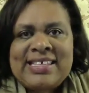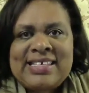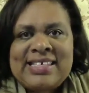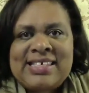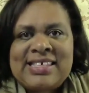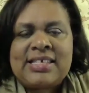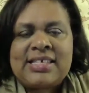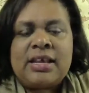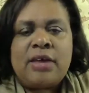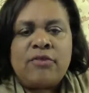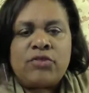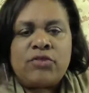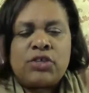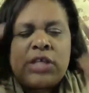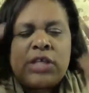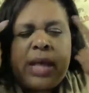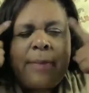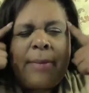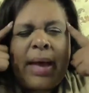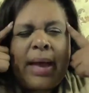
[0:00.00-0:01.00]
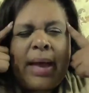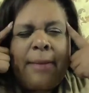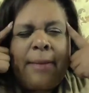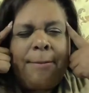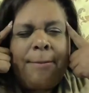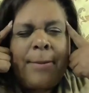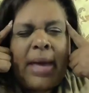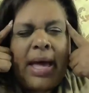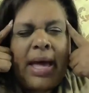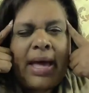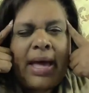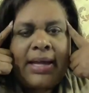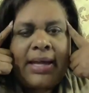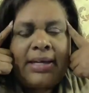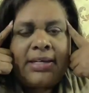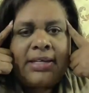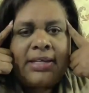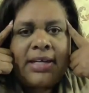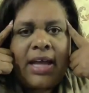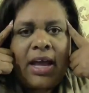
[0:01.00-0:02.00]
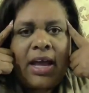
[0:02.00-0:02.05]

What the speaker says: that my mind now